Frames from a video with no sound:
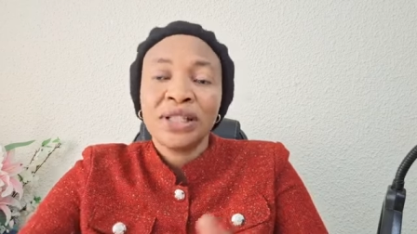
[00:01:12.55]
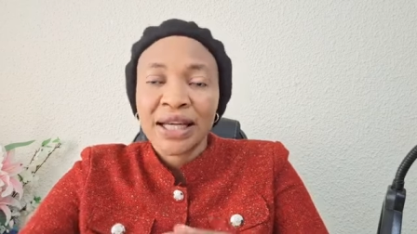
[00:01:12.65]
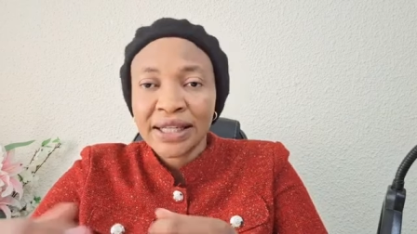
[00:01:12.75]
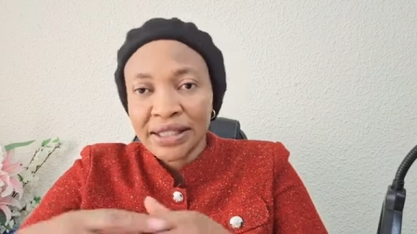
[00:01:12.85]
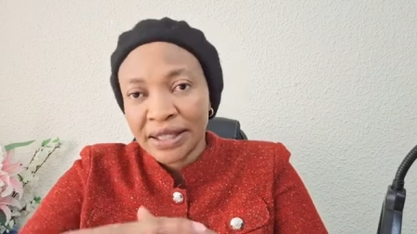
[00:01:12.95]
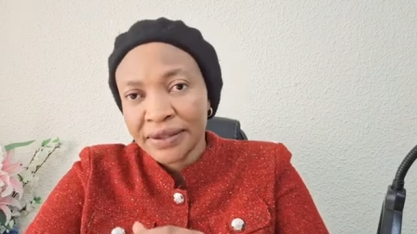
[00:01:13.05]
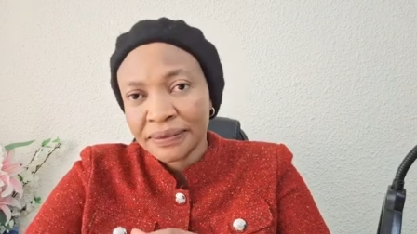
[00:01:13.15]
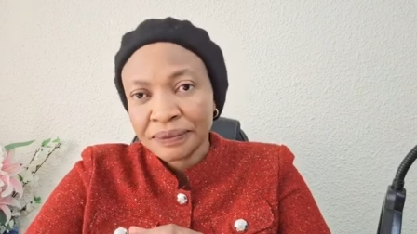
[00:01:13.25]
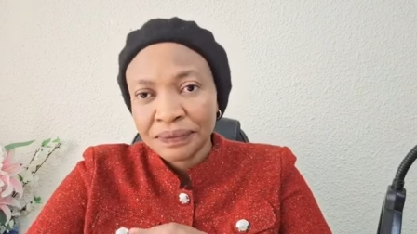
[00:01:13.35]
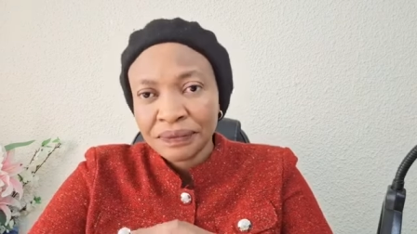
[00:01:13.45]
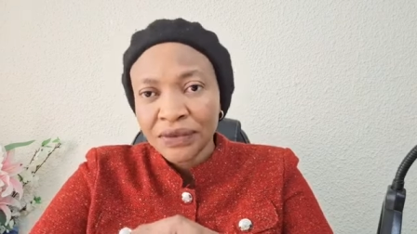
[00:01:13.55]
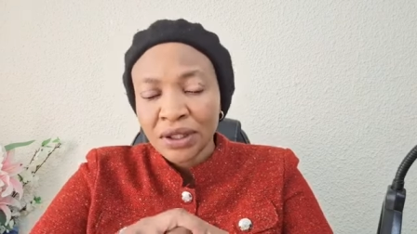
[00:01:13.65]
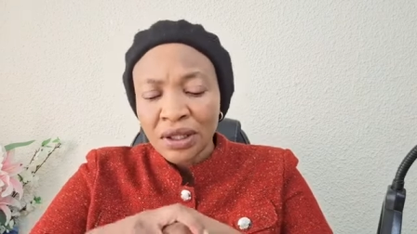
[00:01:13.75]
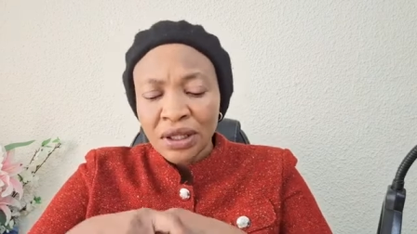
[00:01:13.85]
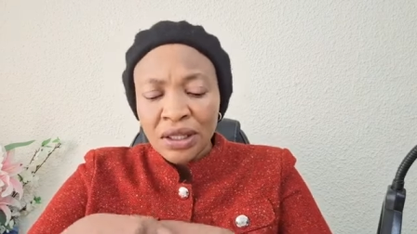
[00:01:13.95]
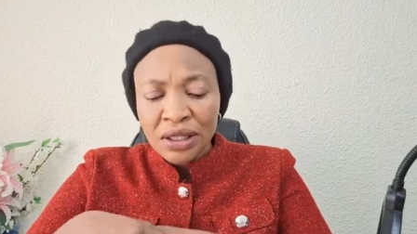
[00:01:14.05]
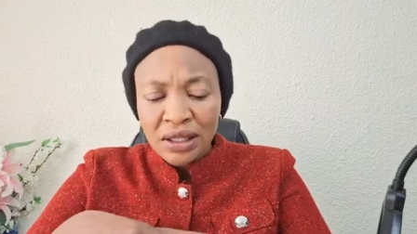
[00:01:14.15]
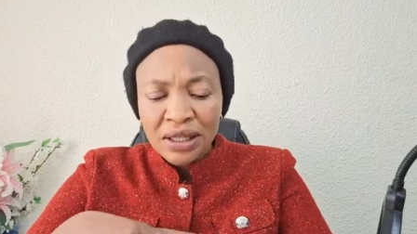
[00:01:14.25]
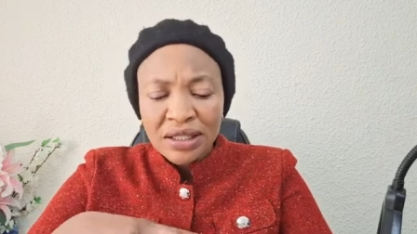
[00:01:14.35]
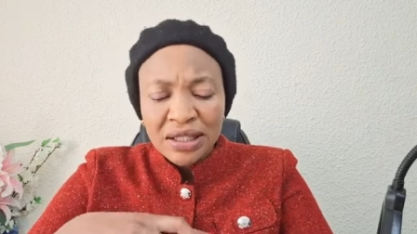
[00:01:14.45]
the idea.
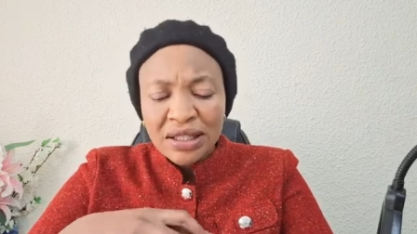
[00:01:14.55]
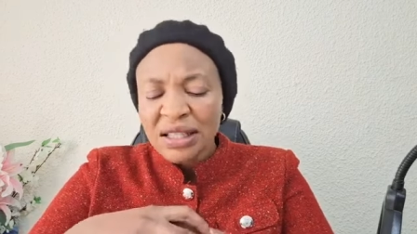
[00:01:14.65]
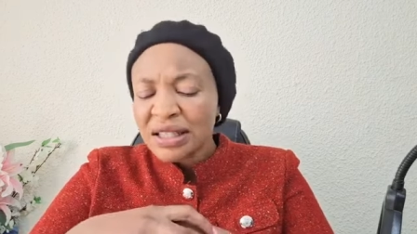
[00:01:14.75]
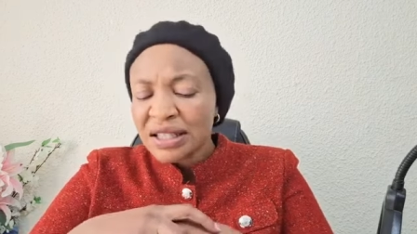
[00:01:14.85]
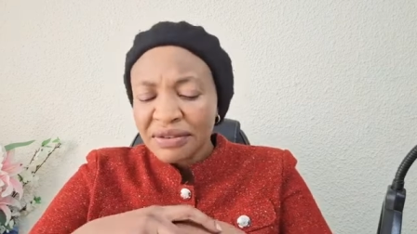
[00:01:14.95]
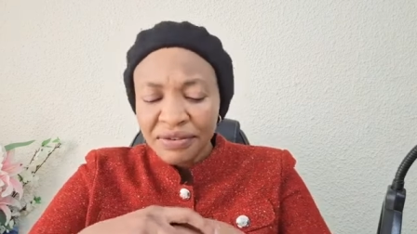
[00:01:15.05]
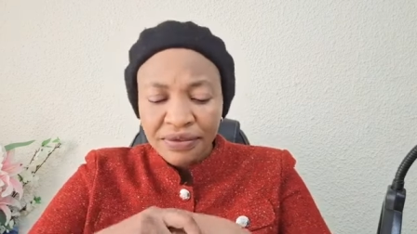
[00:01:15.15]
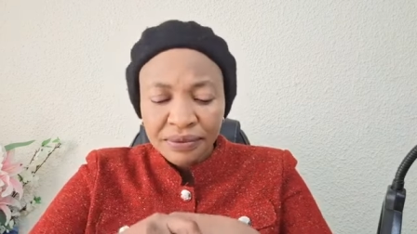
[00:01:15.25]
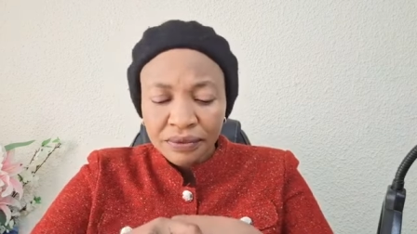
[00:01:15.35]
This is a thief.